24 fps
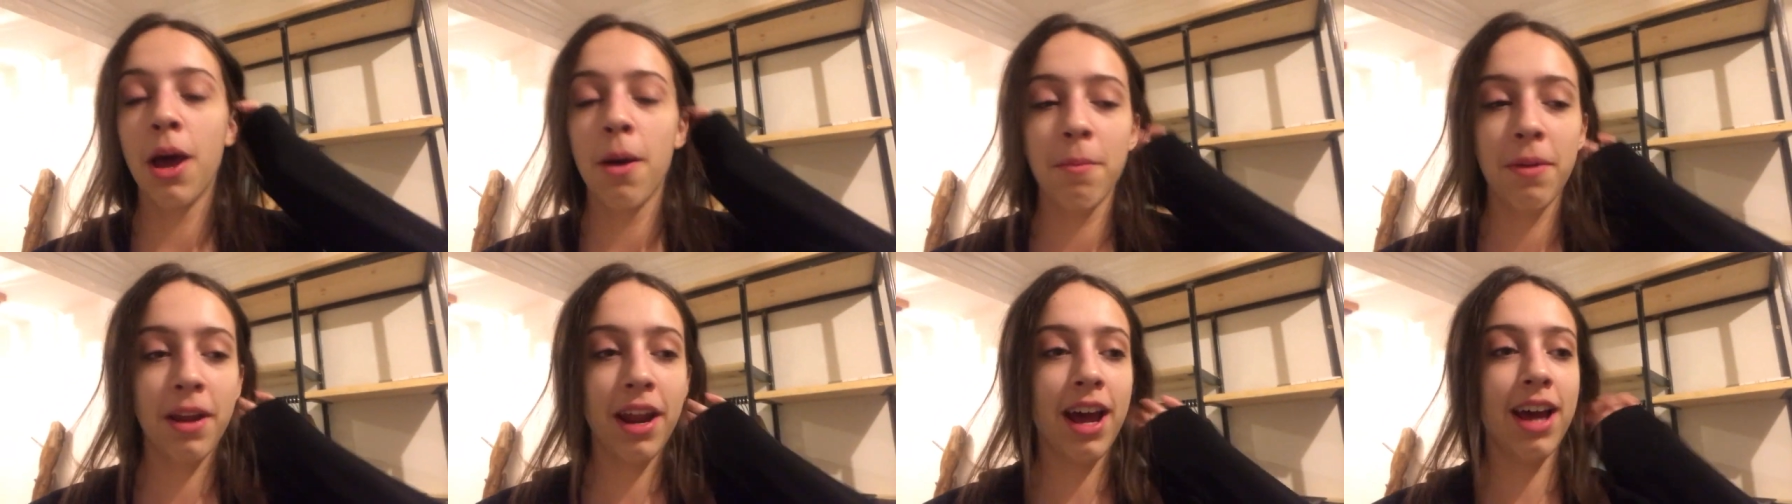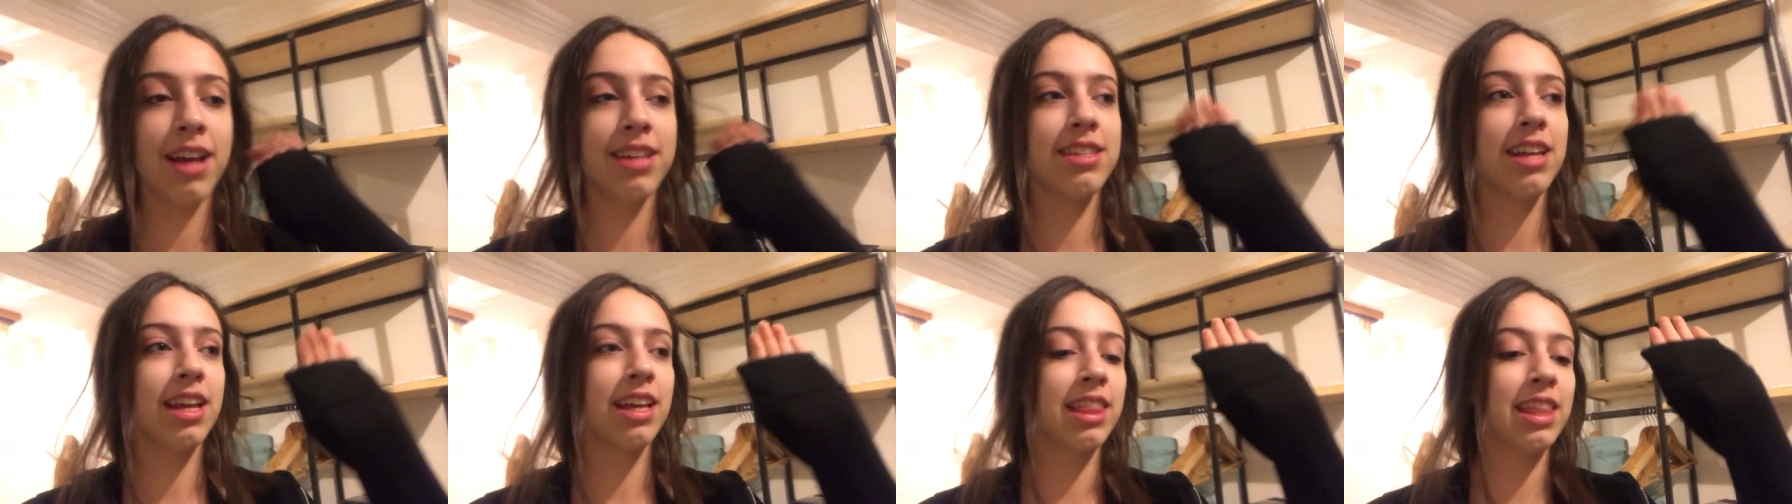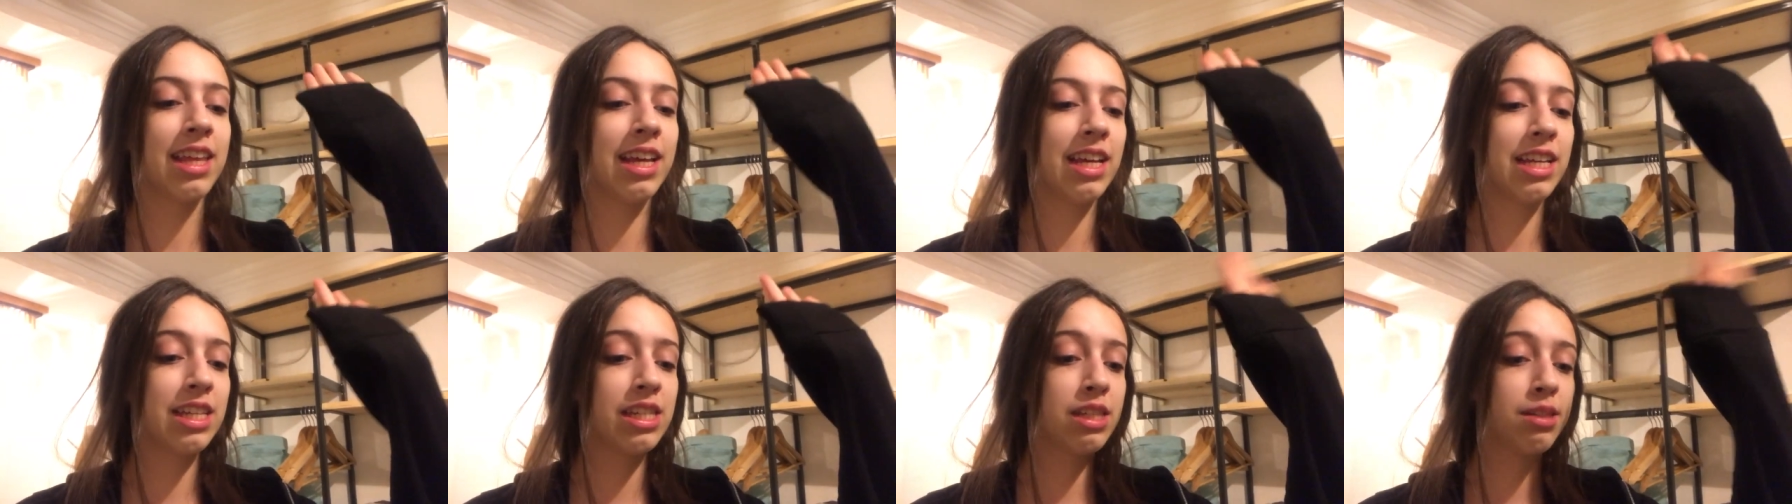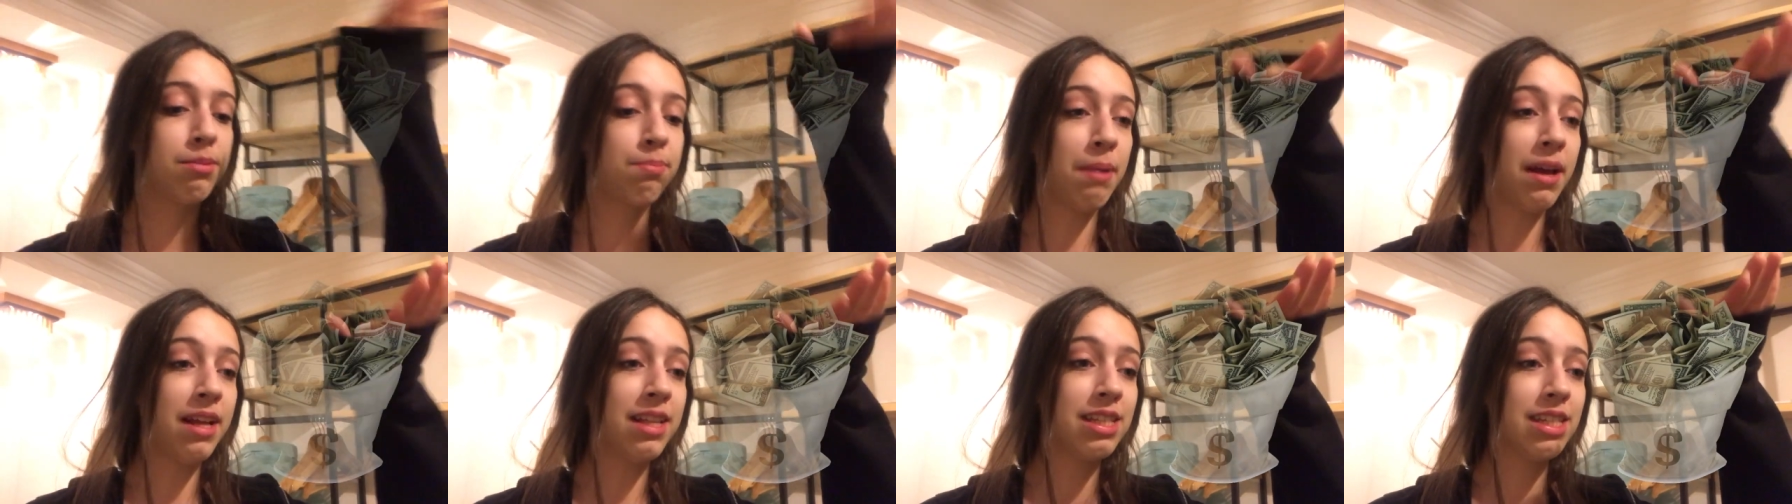but it has like the
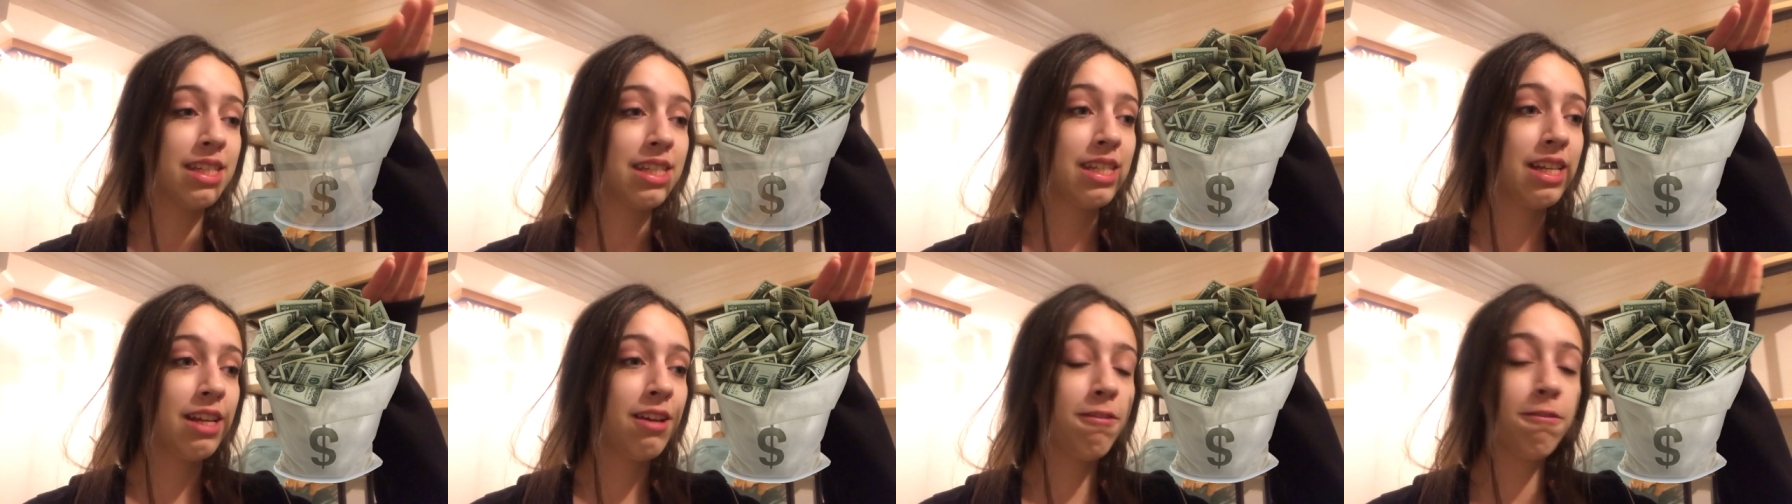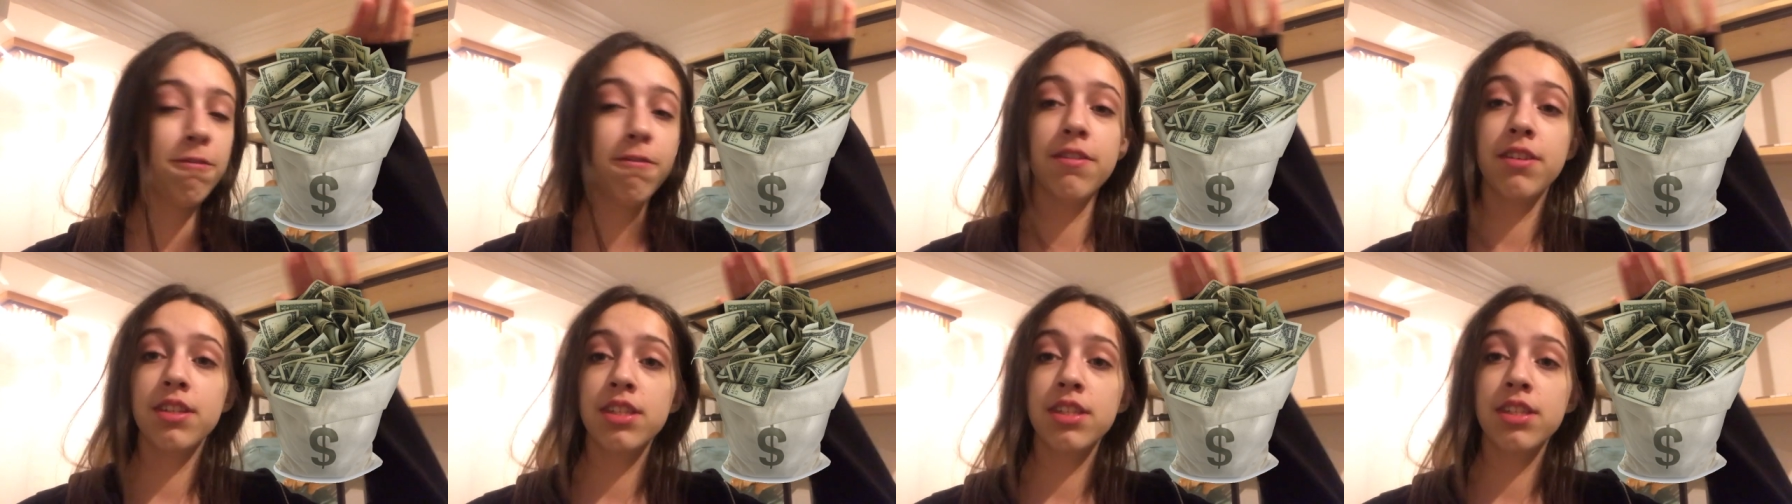expensive